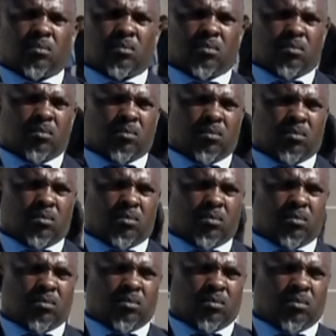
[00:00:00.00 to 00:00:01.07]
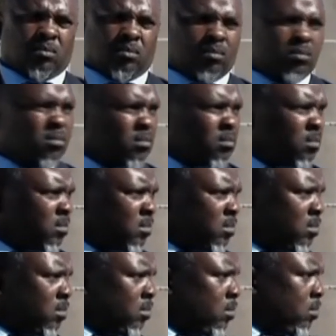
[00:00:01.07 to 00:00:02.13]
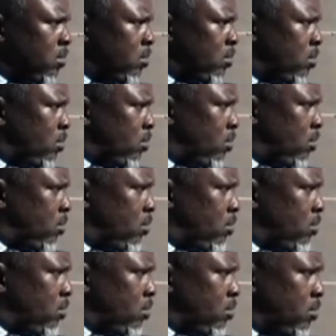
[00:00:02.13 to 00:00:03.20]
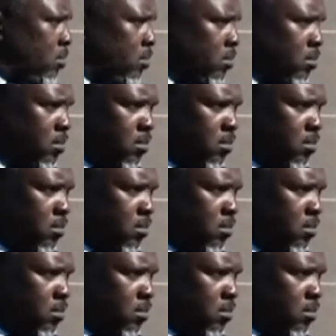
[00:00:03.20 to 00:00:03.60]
The person shown says nothing.